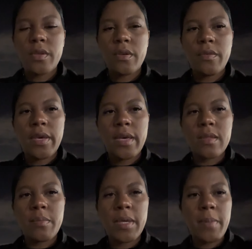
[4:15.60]
All right,
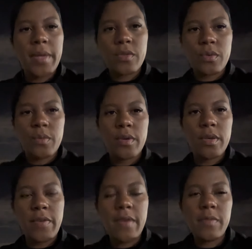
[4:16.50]
guys, I'm going to get back to work.
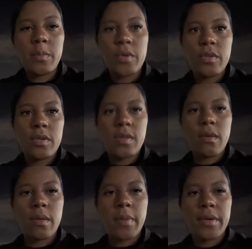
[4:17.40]
If I have any more thoughts,
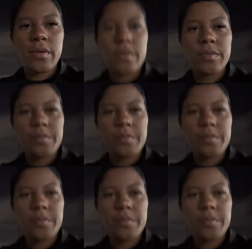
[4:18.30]
I'll come back on.